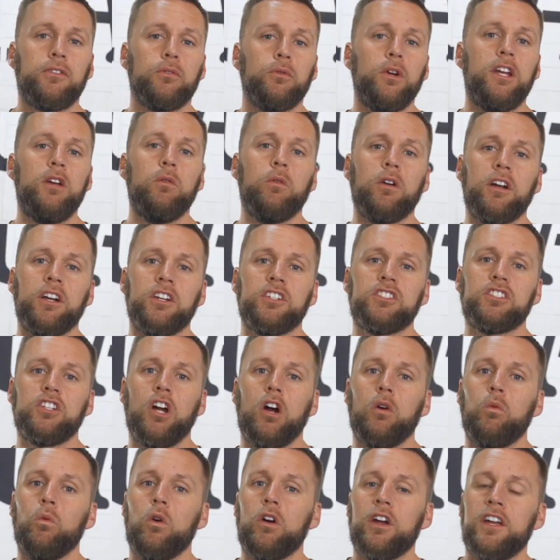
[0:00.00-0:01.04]
three, we're gonna
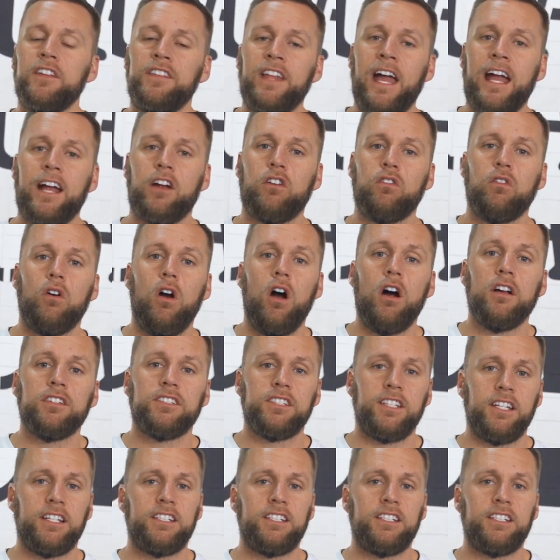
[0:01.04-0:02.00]
start working that cross